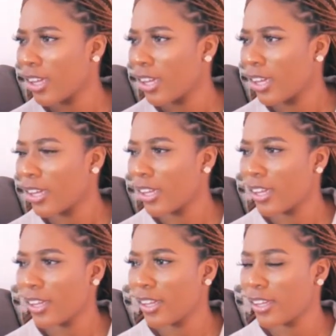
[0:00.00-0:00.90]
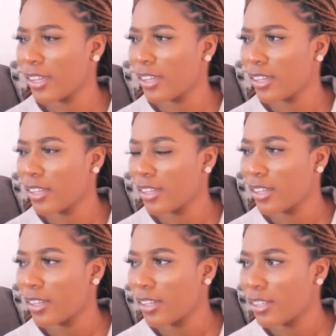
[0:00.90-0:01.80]

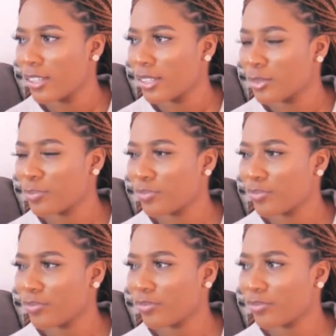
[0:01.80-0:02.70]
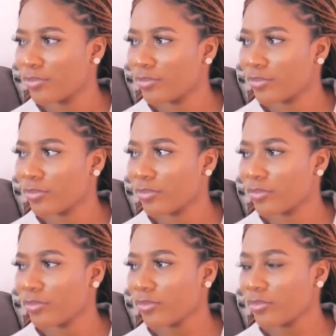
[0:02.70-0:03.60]

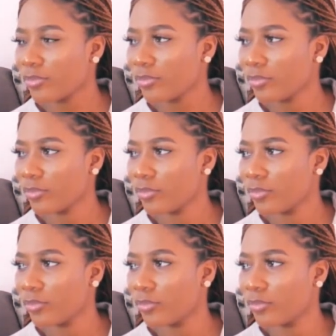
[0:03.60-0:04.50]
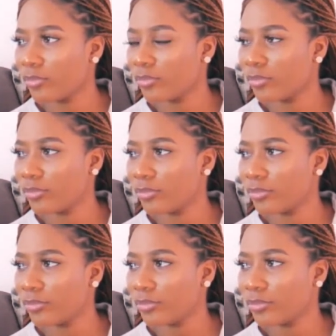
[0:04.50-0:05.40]

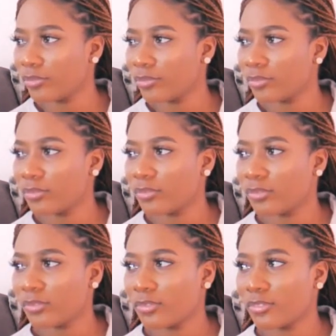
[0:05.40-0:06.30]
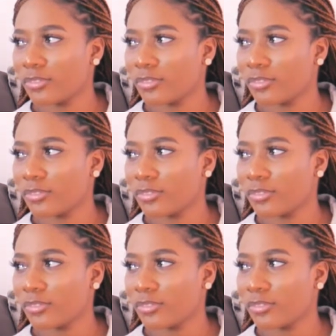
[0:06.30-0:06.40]
(not speaking)